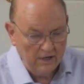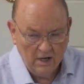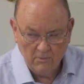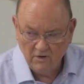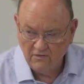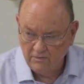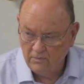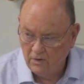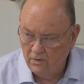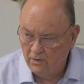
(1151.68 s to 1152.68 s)
number of
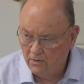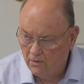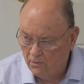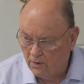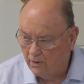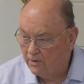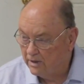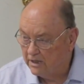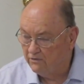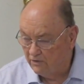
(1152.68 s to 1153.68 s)
them were
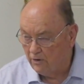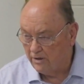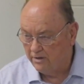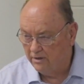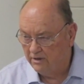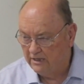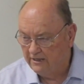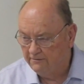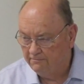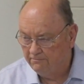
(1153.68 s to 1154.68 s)
converted.
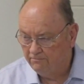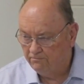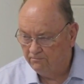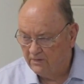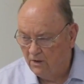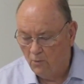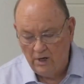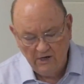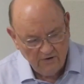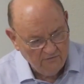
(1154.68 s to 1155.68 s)
We
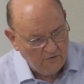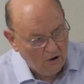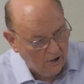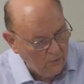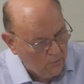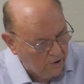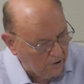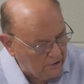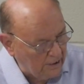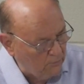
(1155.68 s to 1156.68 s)
live in a fallen
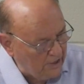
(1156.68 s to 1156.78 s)
world, and we